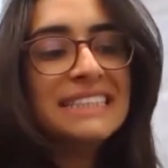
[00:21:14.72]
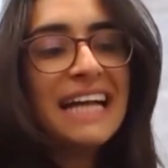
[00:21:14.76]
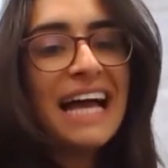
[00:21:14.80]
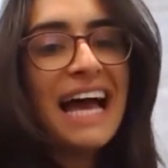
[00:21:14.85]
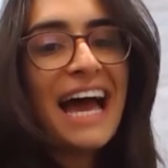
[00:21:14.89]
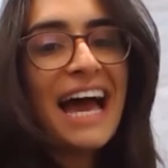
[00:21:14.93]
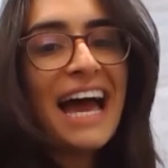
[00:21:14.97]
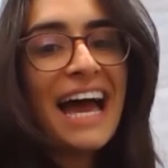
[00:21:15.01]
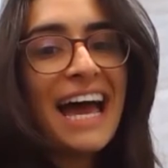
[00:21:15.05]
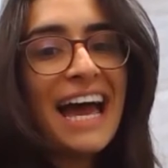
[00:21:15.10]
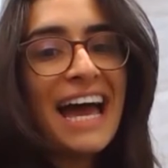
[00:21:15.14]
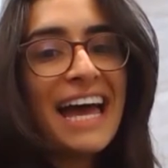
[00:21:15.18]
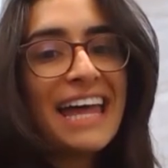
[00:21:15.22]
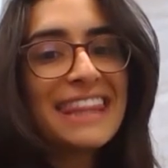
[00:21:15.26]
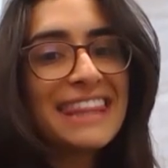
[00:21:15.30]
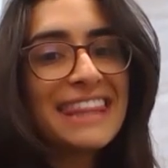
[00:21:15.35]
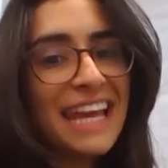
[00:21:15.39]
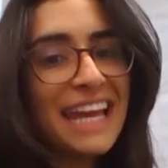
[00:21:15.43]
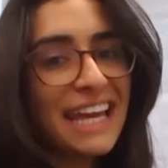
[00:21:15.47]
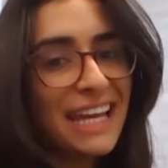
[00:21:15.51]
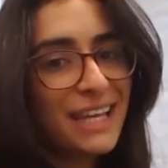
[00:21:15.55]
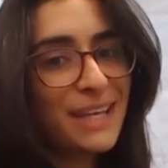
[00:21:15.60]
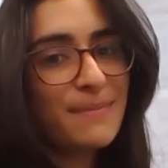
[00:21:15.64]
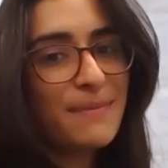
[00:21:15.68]

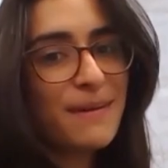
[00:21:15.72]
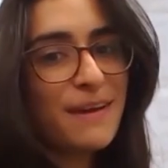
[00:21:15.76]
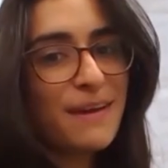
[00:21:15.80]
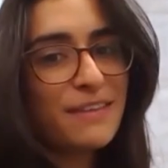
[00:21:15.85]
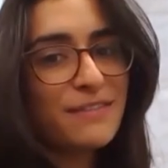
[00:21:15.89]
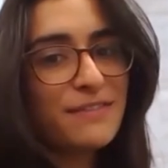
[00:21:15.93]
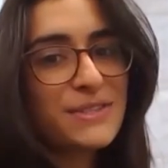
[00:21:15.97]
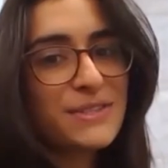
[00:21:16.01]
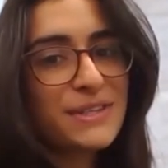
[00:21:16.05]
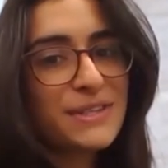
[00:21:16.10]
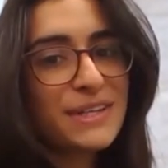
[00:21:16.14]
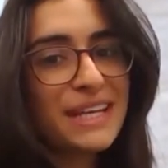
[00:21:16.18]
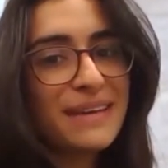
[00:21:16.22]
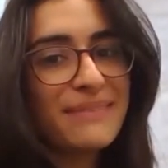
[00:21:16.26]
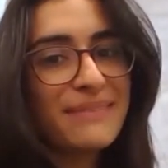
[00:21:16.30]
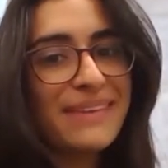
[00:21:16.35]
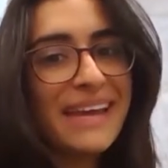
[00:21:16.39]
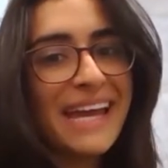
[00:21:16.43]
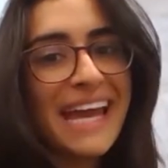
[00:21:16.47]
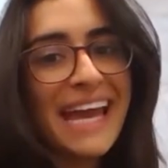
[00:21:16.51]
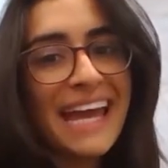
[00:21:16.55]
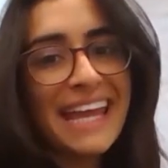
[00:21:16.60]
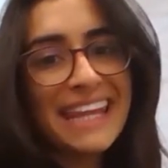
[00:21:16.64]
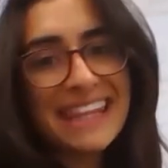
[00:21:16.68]
Thank you both for joining
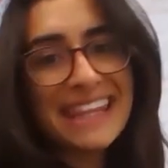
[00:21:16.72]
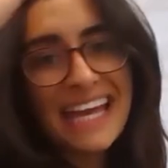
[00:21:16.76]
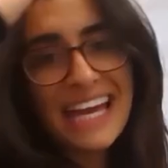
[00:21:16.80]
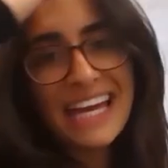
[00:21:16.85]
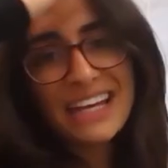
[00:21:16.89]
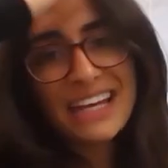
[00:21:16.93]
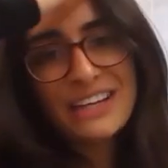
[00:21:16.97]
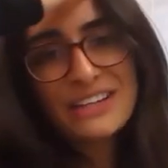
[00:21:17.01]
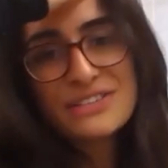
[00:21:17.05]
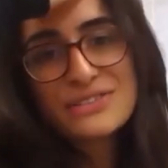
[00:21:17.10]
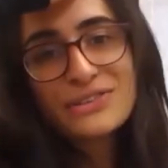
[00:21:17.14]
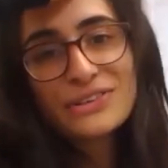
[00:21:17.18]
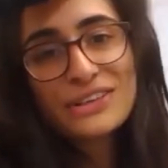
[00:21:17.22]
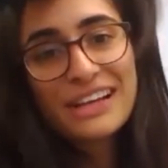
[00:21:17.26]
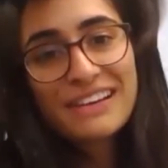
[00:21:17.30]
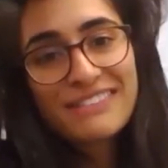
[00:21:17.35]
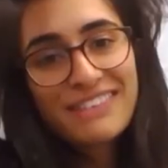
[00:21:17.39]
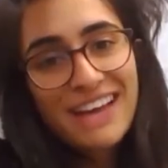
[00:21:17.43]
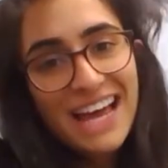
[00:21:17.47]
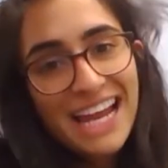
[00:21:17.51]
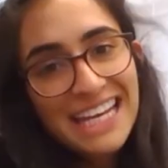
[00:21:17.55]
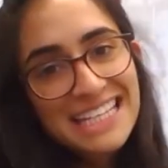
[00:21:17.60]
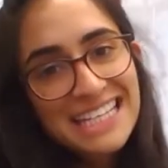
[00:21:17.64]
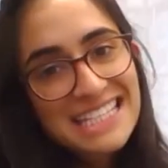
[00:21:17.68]
me. Thank you to all of
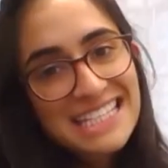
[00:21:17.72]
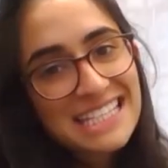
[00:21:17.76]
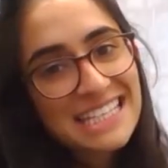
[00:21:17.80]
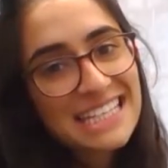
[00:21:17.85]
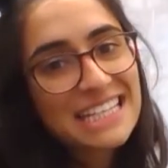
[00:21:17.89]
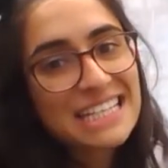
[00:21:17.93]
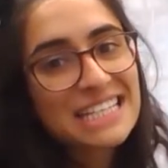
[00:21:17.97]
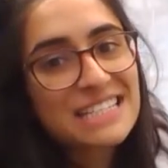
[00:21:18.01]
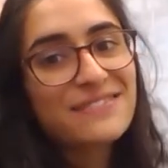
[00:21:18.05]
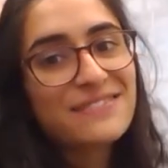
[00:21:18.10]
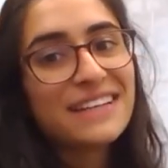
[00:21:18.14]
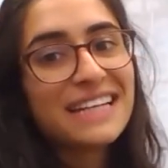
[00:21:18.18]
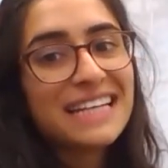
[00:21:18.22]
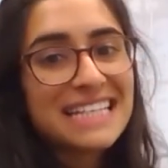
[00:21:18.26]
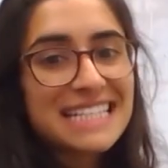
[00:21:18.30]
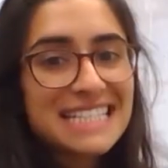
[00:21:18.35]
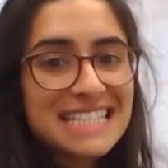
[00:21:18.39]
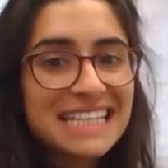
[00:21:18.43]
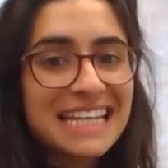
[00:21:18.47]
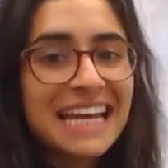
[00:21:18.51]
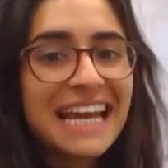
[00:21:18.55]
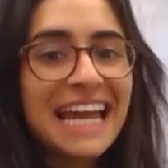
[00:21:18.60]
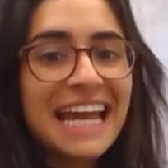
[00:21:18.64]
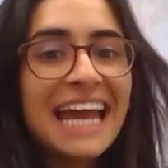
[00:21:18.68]
our listeners for
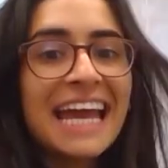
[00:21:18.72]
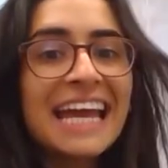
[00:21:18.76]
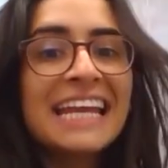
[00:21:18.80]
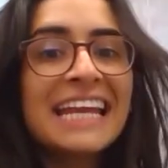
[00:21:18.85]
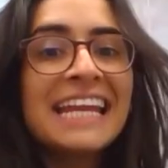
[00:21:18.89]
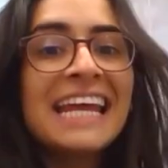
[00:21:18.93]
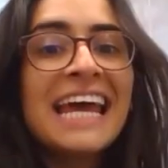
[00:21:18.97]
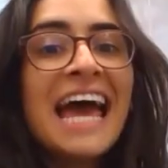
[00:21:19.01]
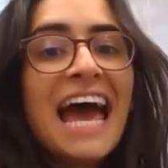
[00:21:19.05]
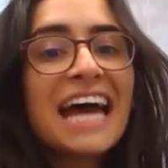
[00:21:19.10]
listening in.